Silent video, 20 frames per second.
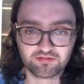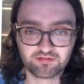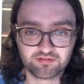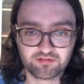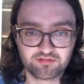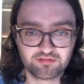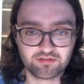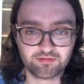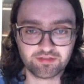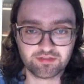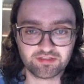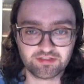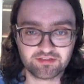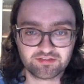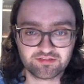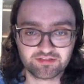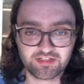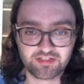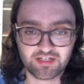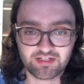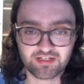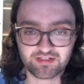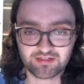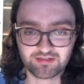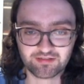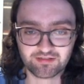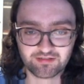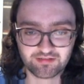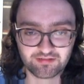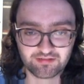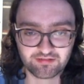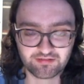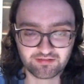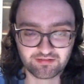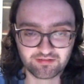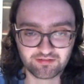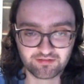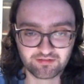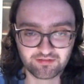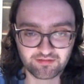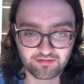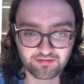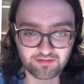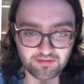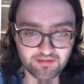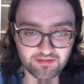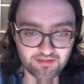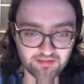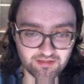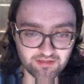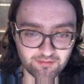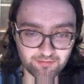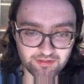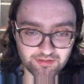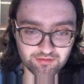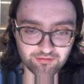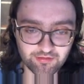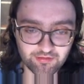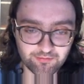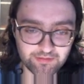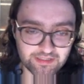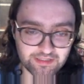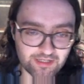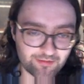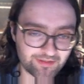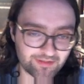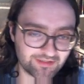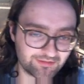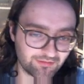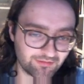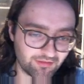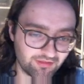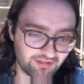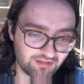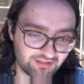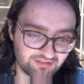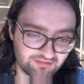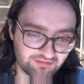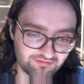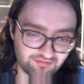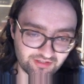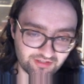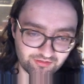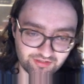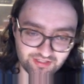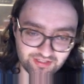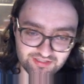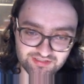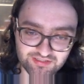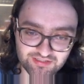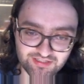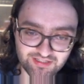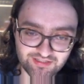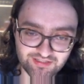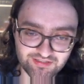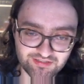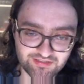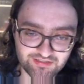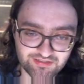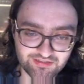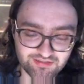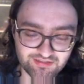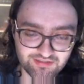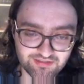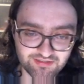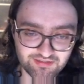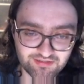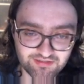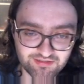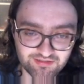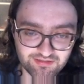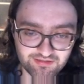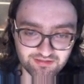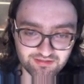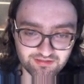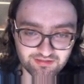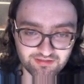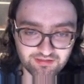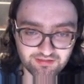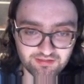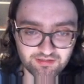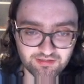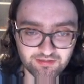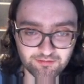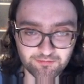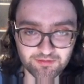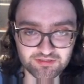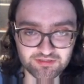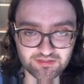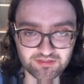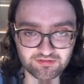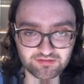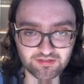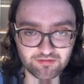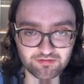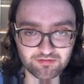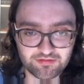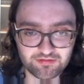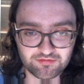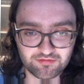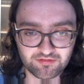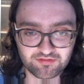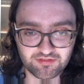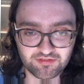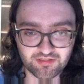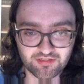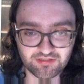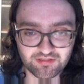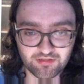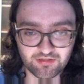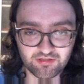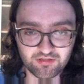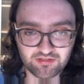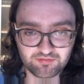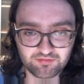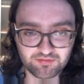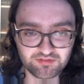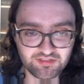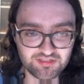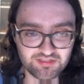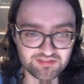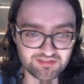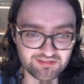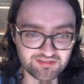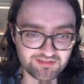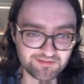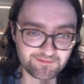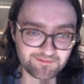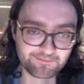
So instead, we go into this variation here, which is going to result in this position.